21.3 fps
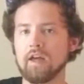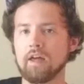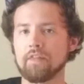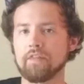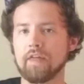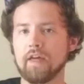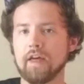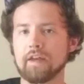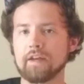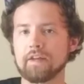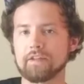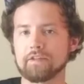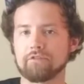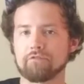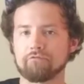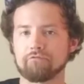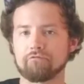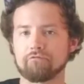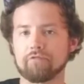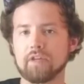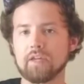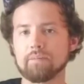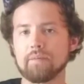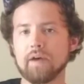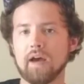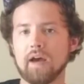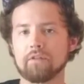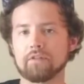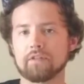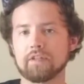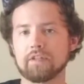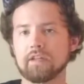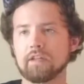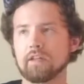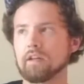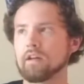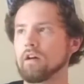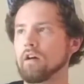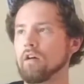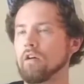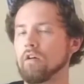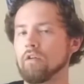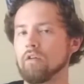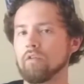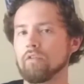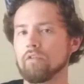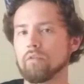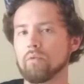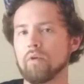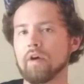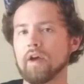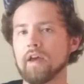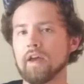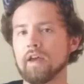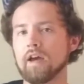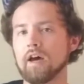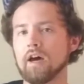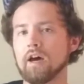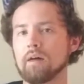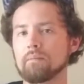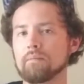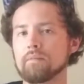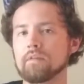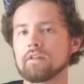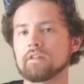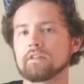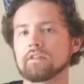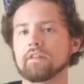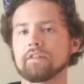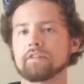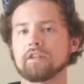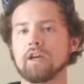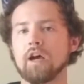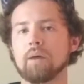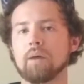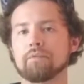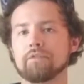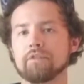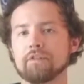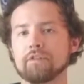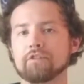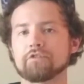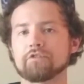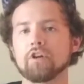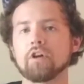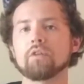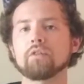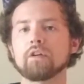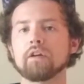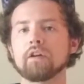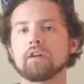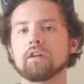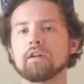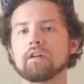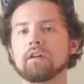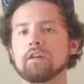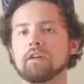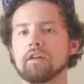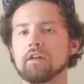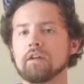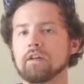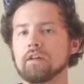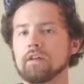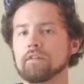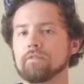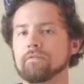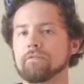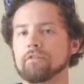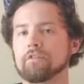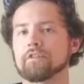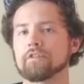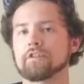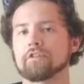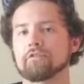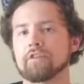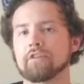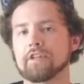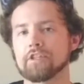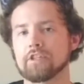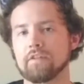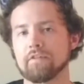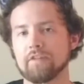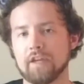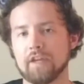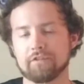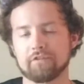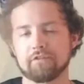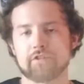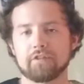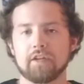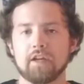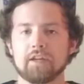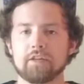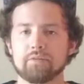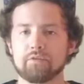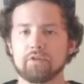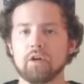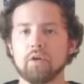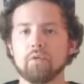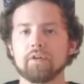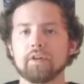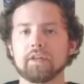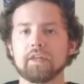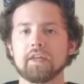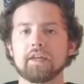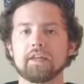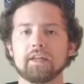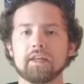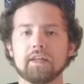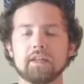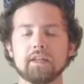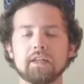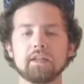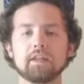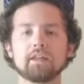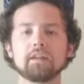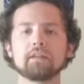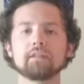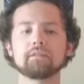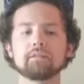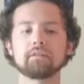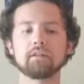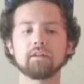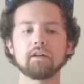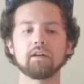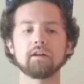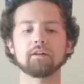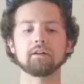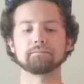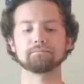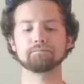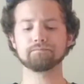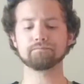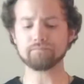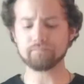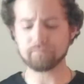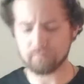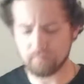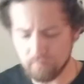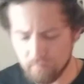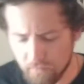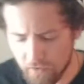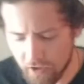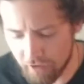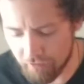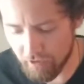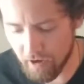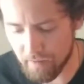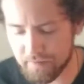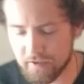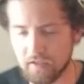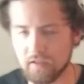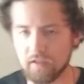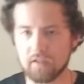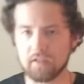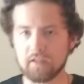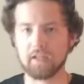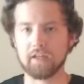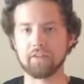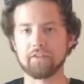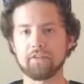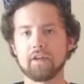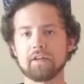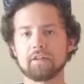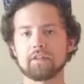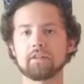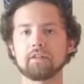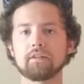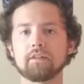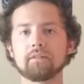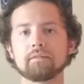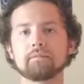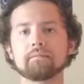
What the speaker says: that it's rebounding all the way up to the top of the stroke for the duration of the exercise. We don't want to get any reps that look like this,